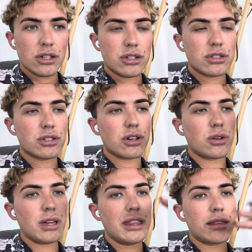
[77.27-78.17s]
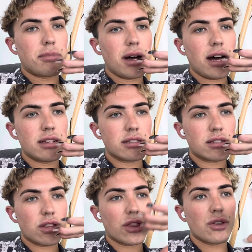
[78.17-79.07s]
So in the past
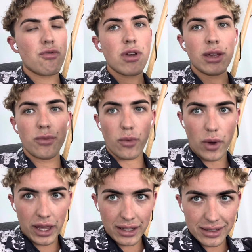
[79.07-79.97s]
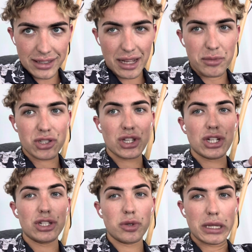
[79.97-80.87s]
three weeks, I'm just going to
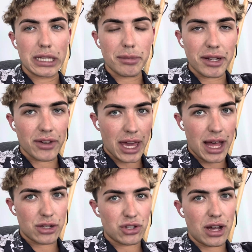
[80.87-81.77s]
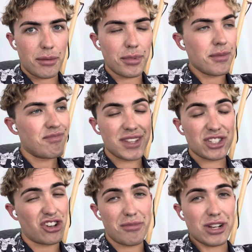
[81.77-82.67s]
do a little bit of a catch up. There's
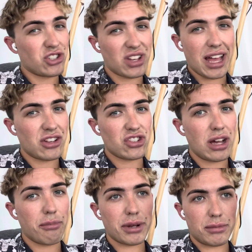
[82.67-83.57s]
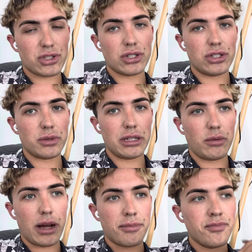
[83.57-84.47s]
not much to catch up, but I'm just going to do a little
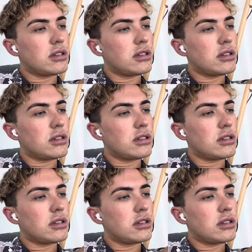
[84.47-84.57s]
one.